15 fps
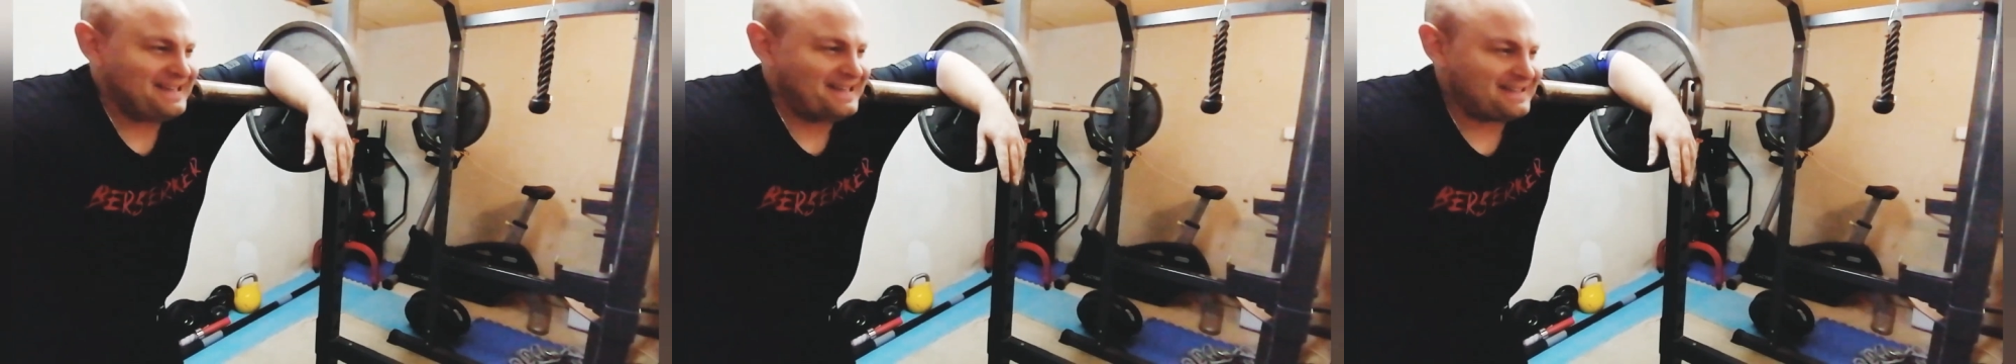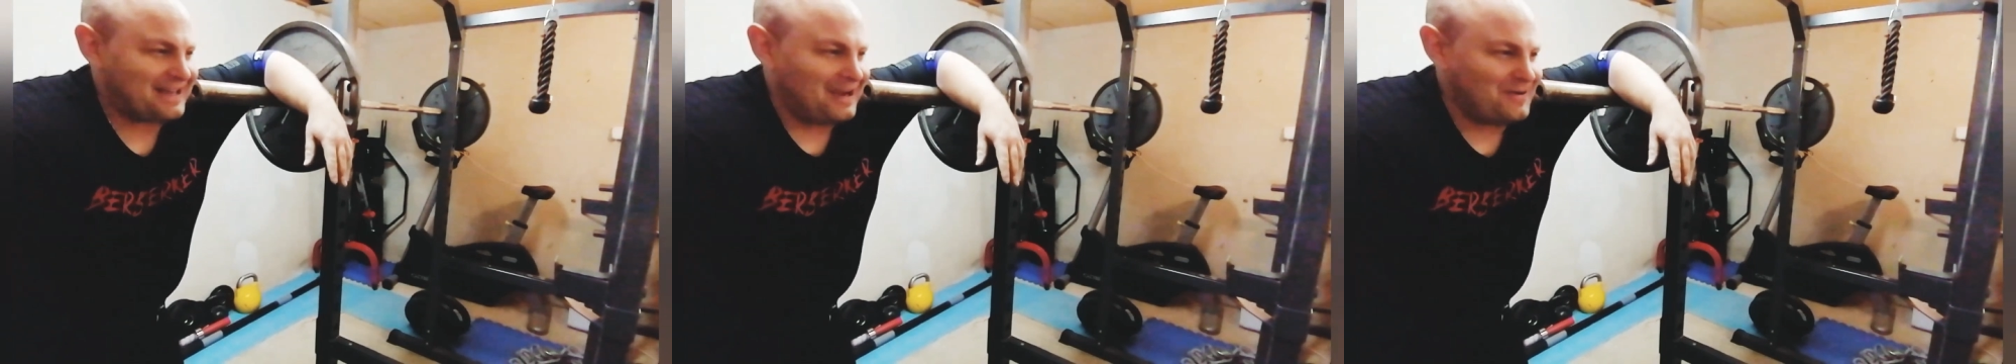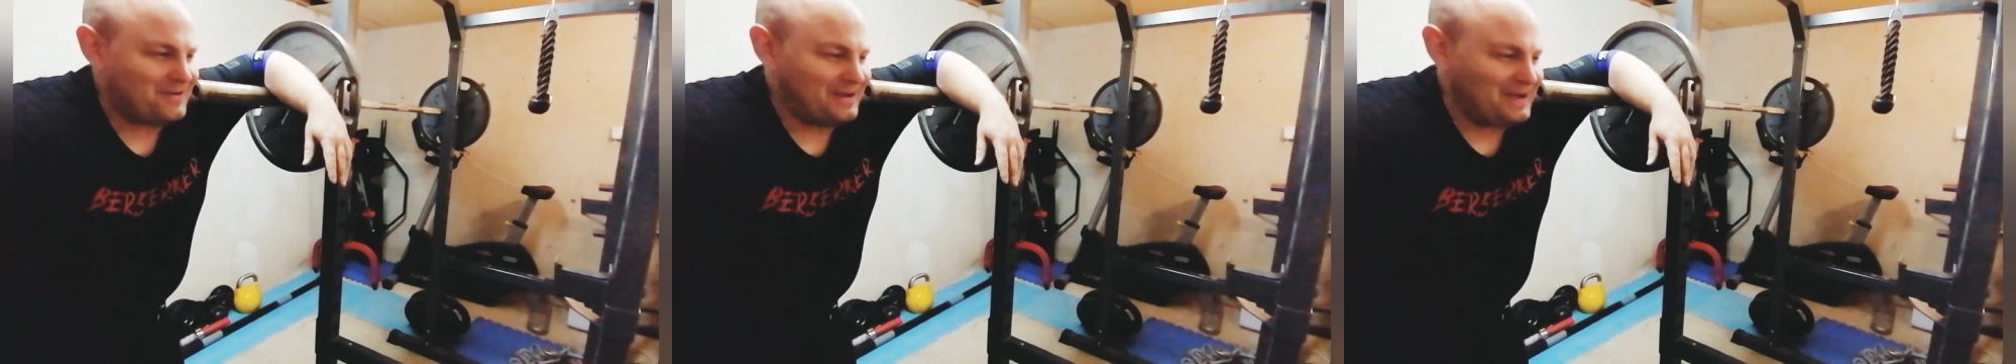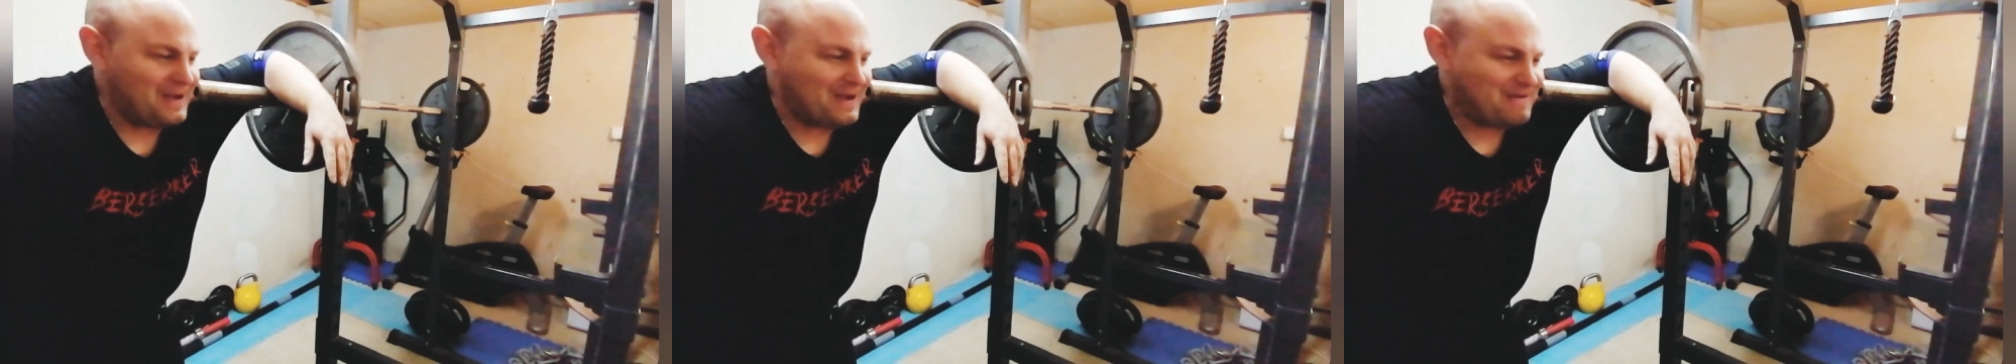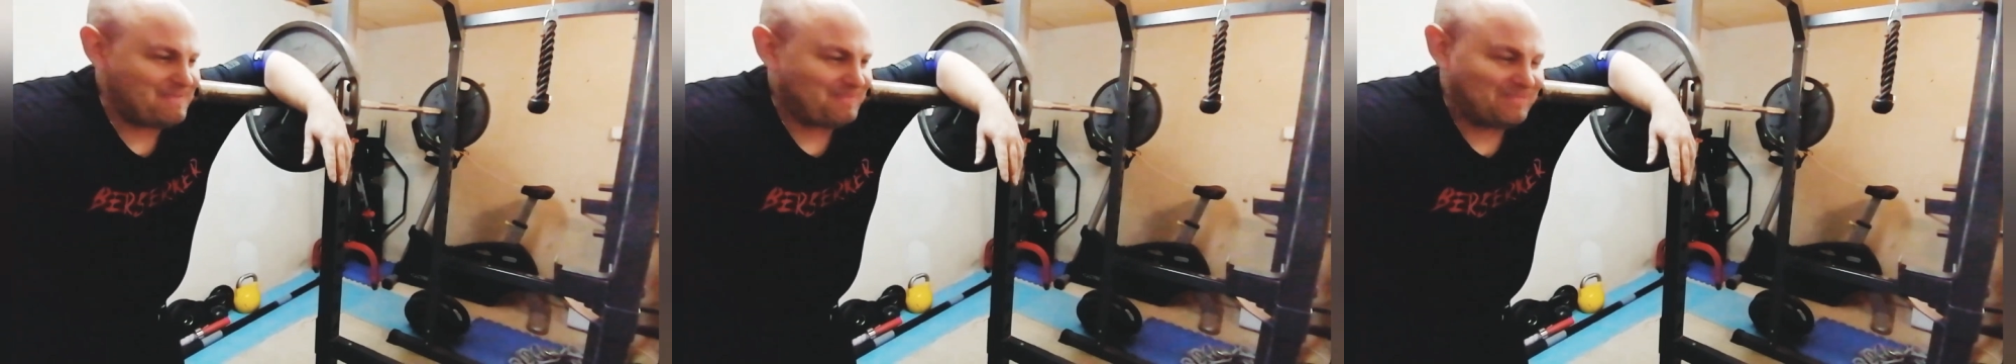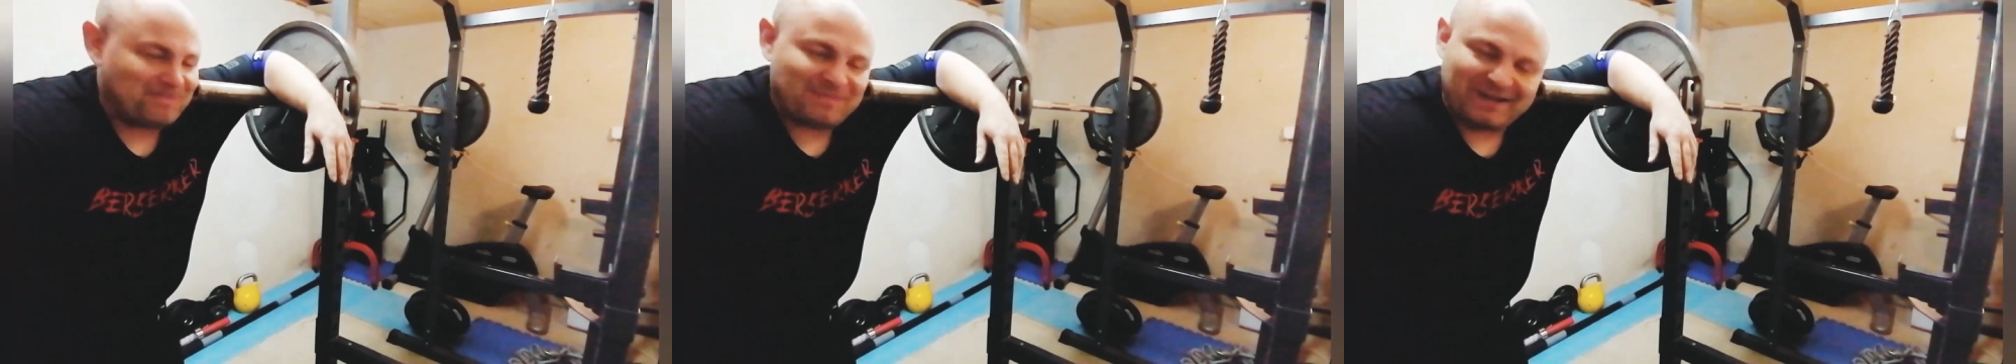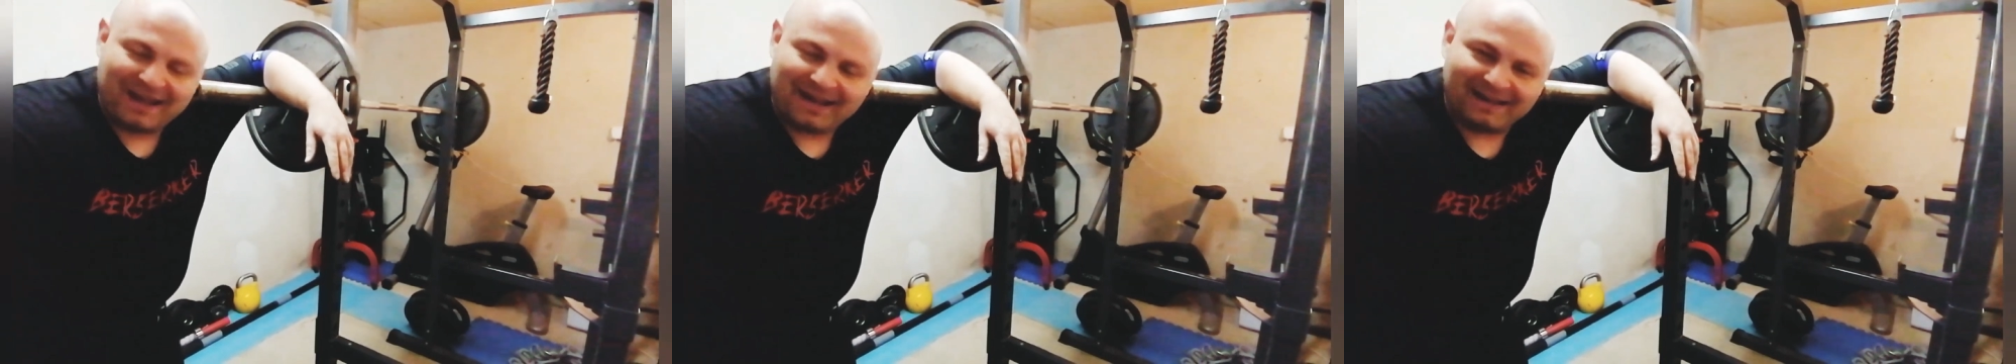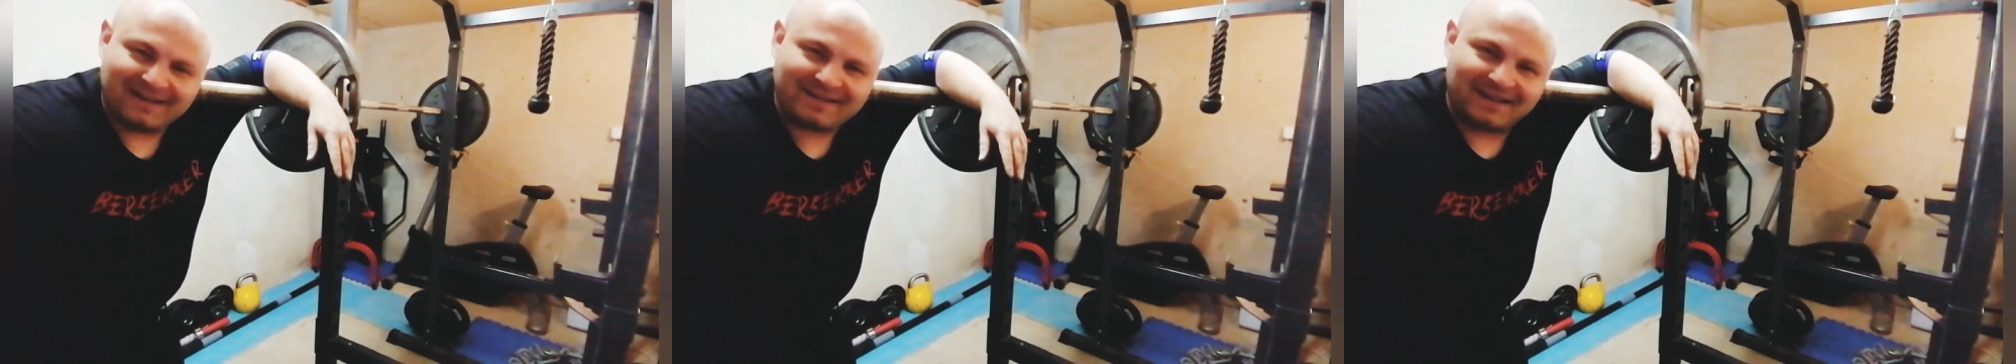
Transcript: So yeah,